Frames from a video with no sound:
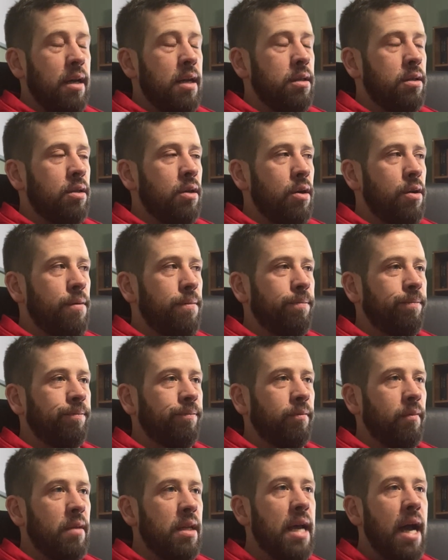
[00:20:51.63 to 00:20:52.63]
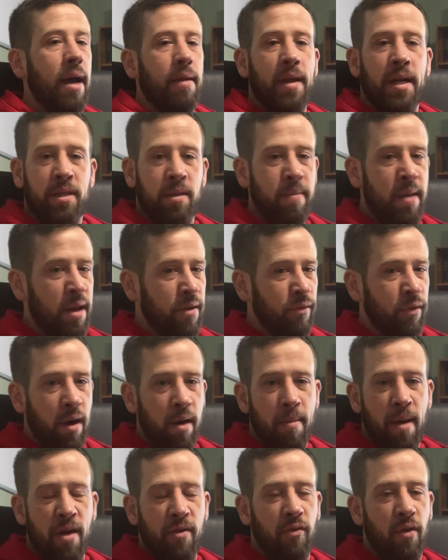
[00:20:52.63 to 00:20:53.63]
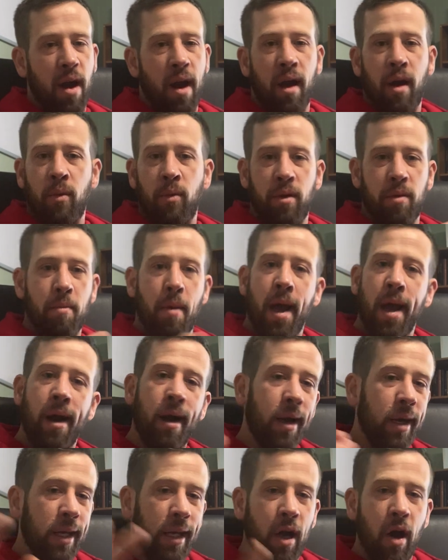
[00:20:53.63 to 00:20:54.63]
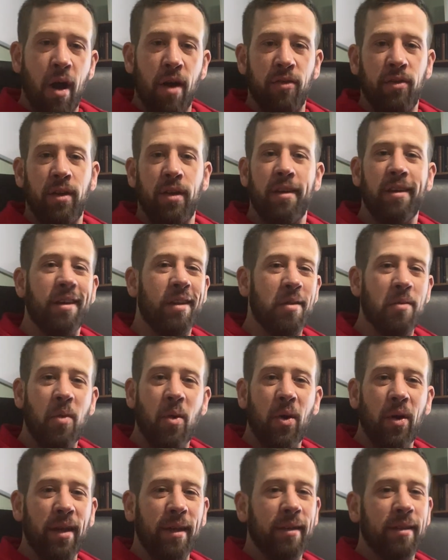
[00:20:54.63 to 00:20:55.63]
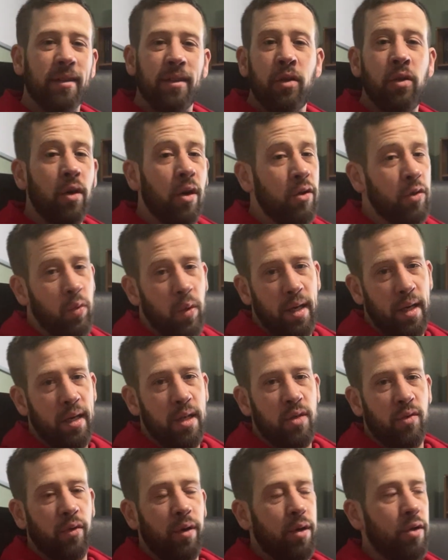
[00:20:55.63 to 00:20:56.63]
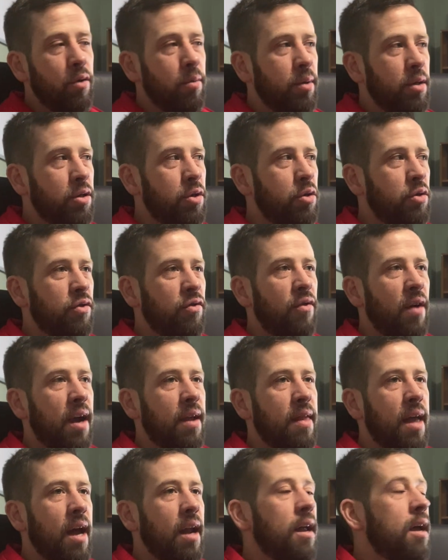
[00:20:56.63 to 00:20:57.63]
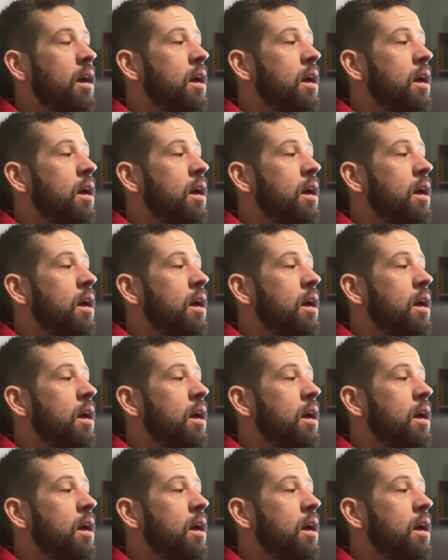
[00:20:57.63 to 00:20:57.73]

And so, yeah, that's me in front of my fire with my honey coffee in the morning. Who knows what it is for you, but you should find that.